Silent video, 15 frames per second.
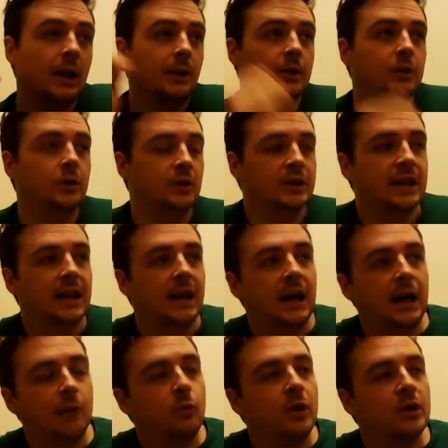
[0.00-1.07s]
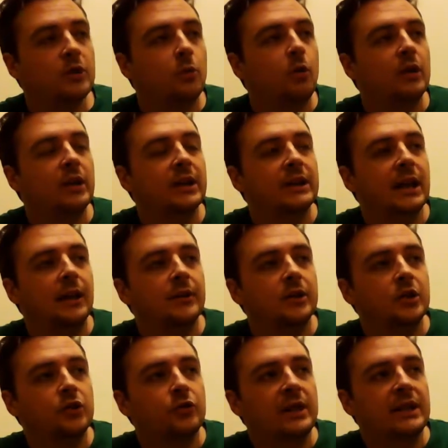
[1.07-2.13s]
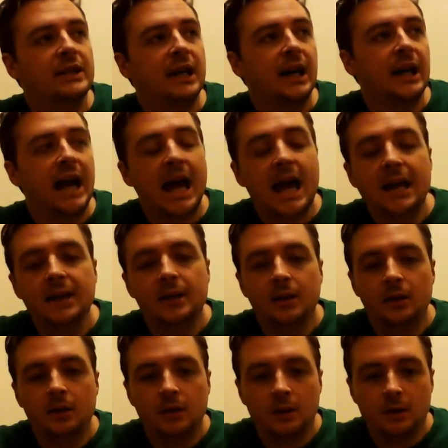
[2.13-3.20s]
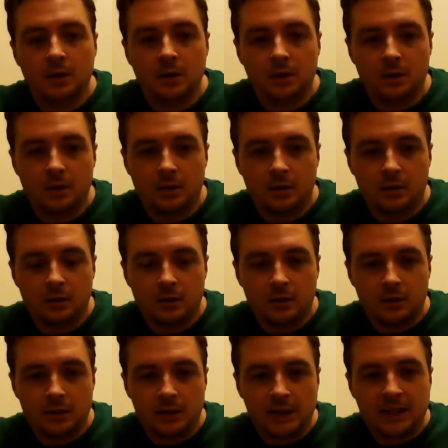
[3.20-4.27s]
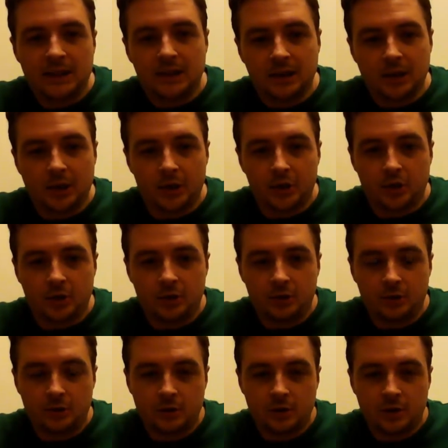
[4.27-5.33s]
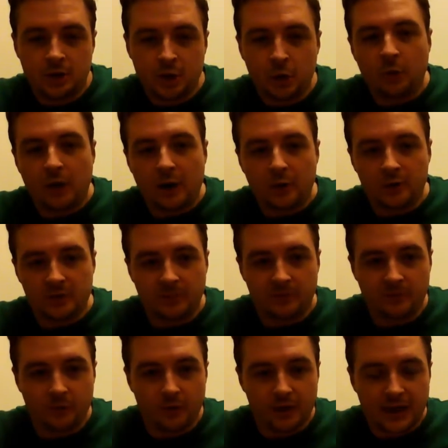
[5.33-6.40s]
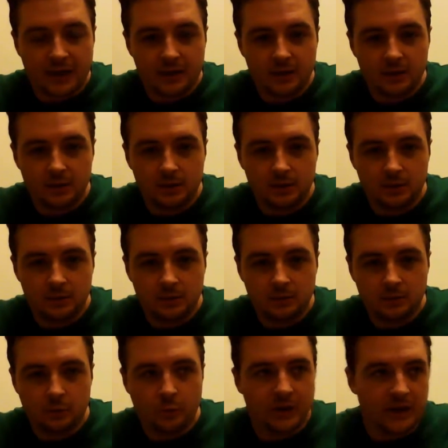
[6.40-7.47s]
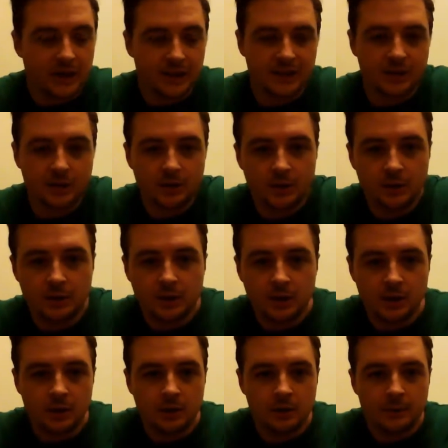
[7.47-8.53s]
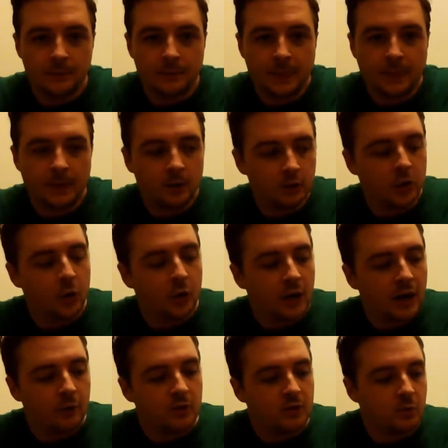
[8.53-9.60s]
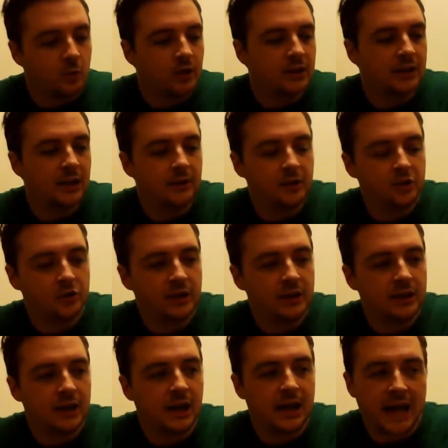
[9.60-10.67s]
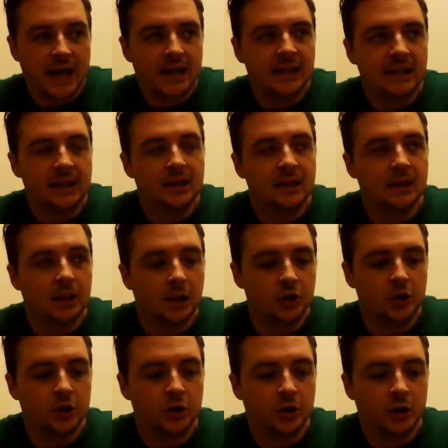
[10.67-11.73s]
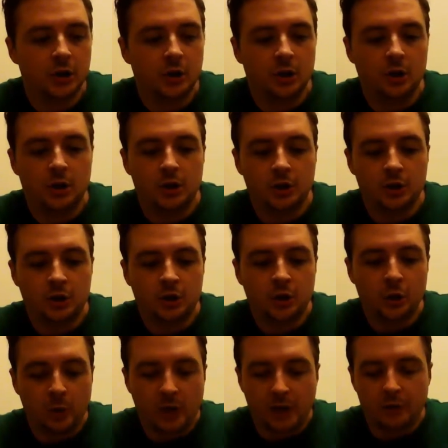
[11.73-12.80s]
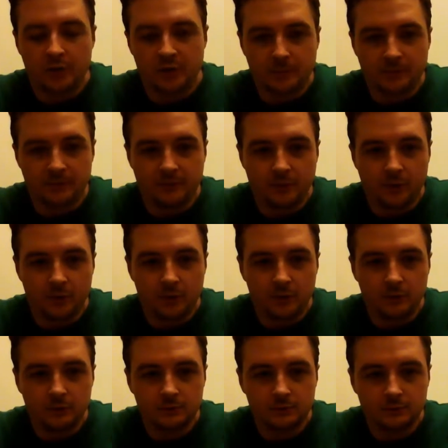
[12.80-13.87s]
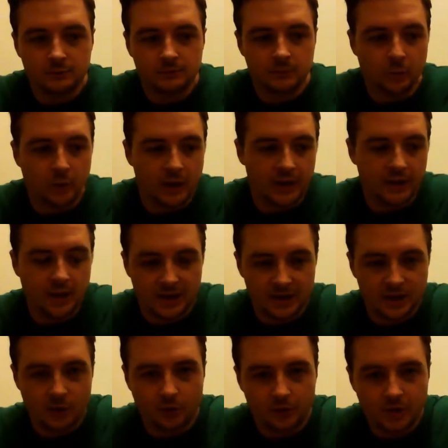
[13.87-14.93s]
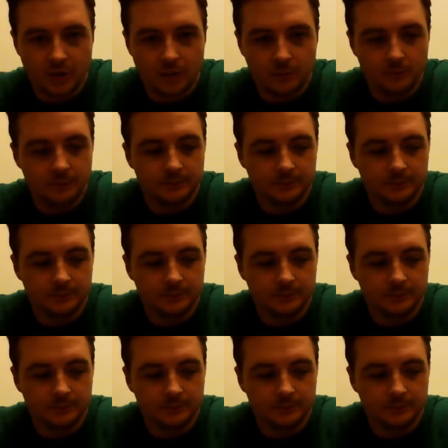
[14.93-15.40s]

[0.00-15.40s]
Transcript: you could say, I was walking down the street. I had eaten lunch 2 hours before that. When I was walking down the street. I had eaten lunch 2 hours before when I saw Tom.